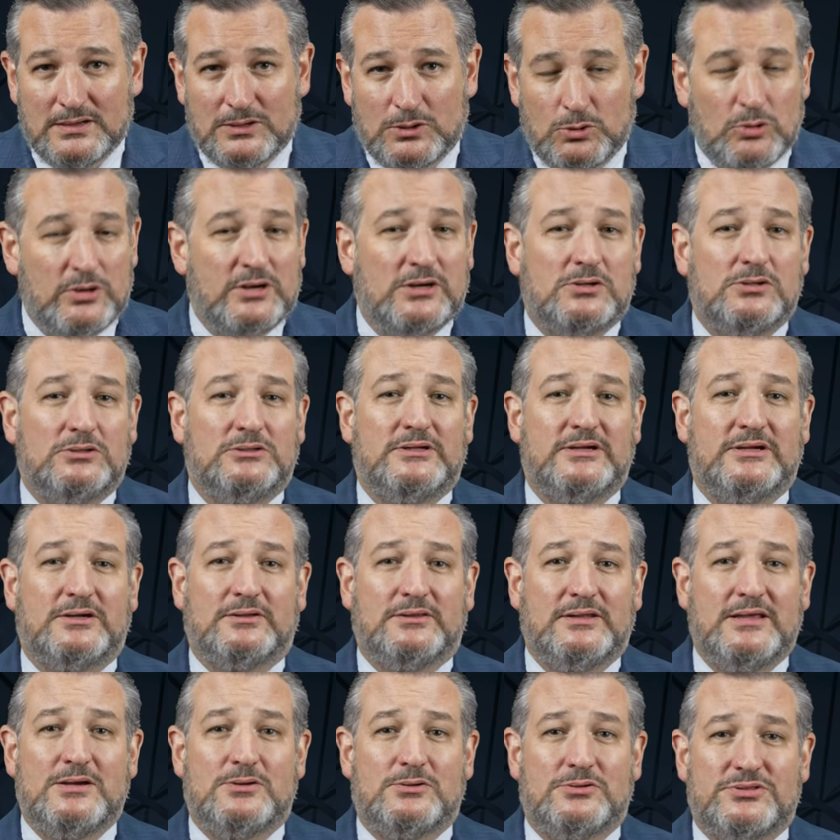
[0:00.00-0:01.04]
Critical le-
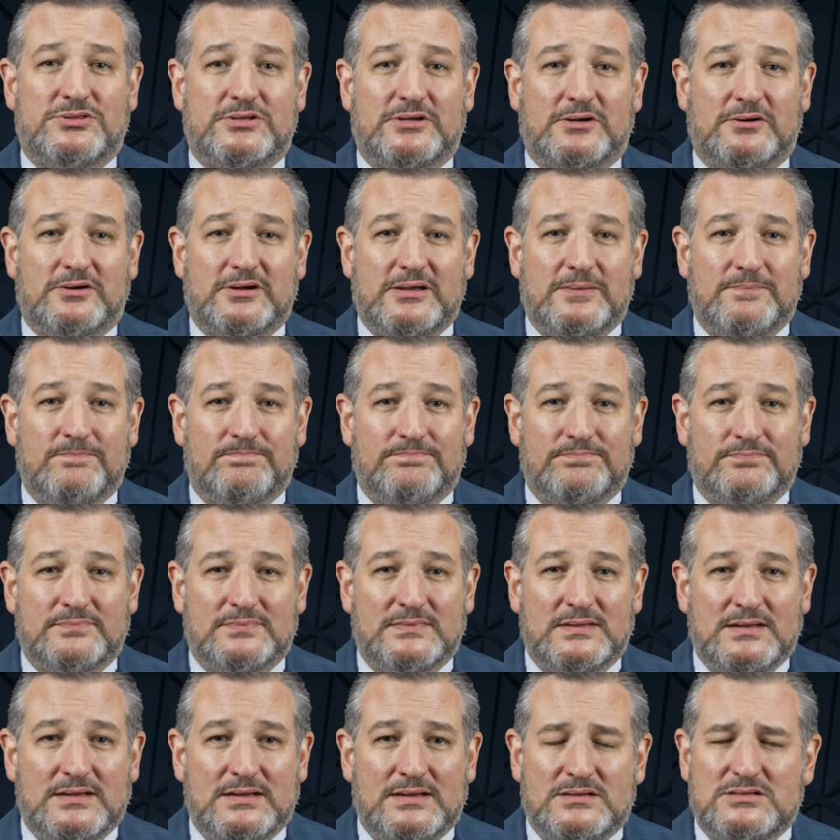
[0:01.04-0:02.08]
legal theory
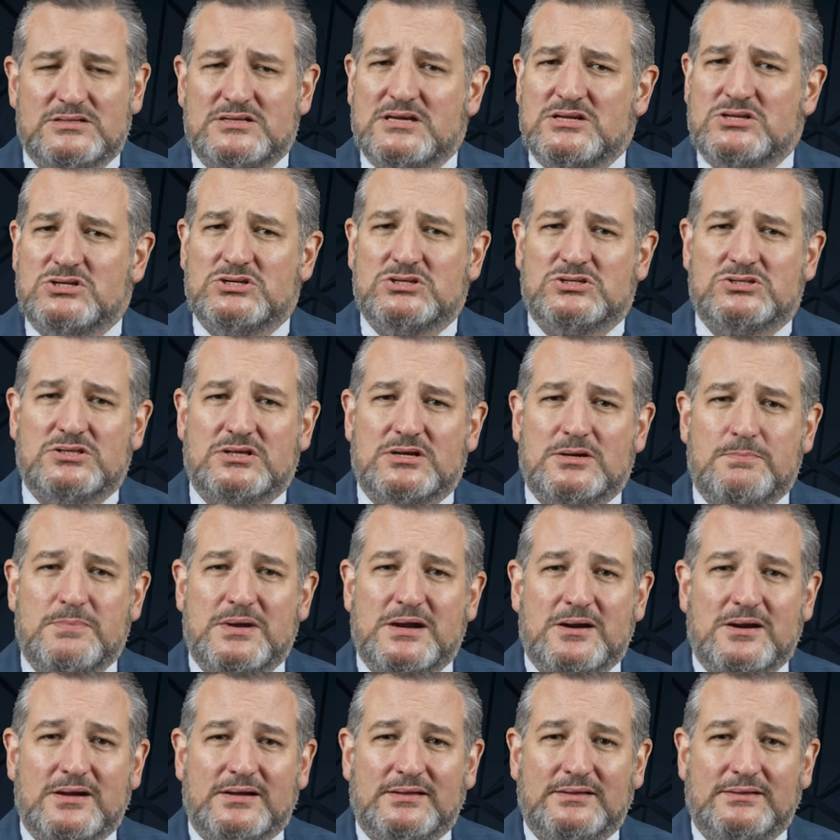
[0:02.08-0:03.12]
teaches that
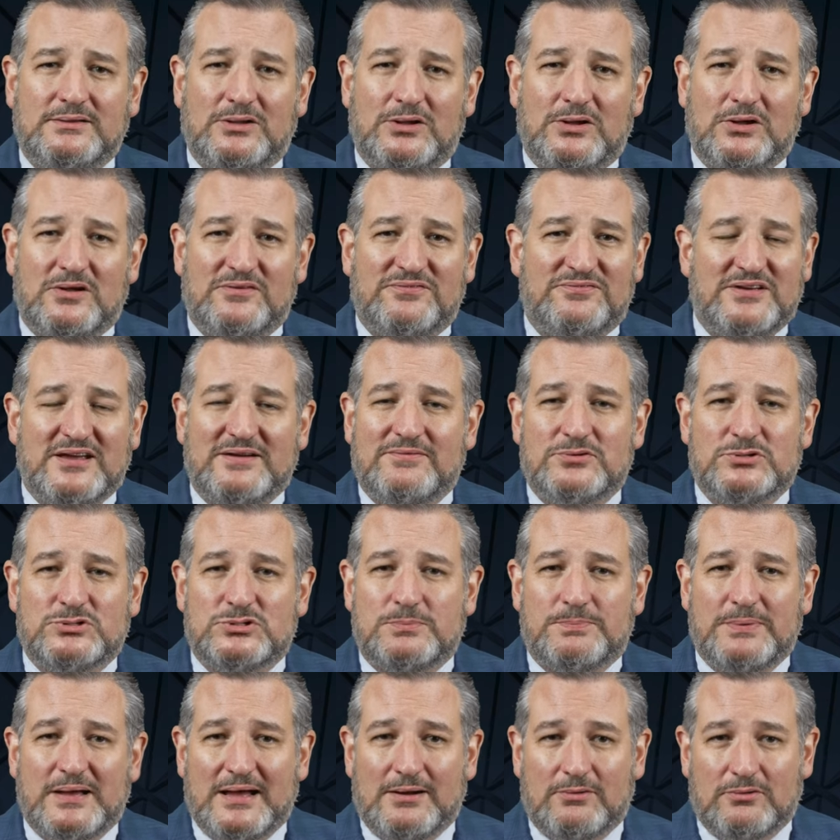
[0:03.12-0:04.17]
American law favors
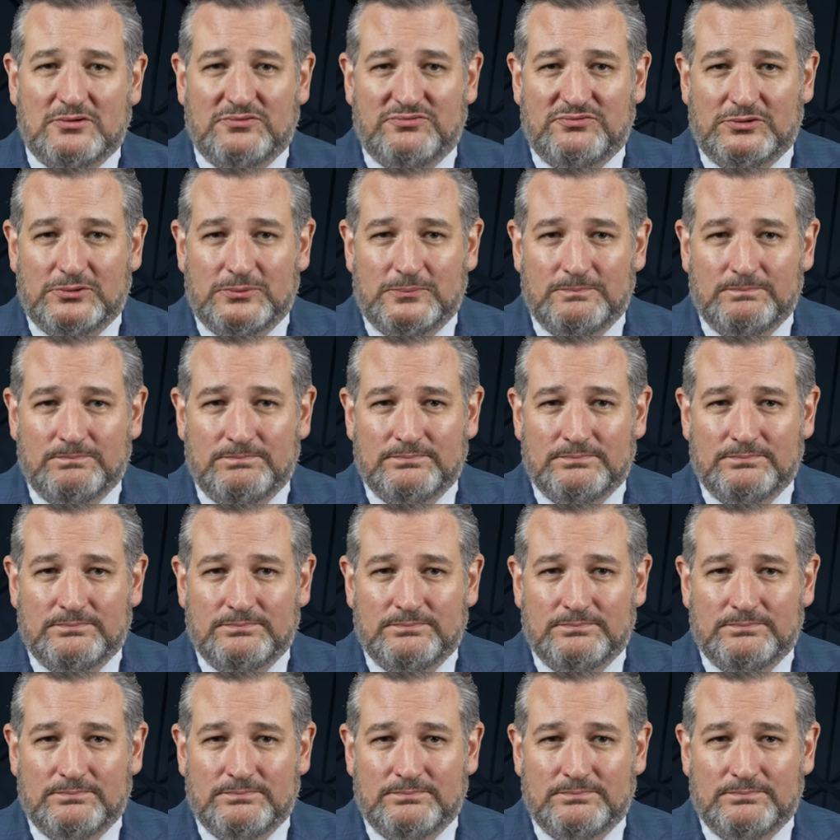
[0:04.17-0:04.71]
the powerful,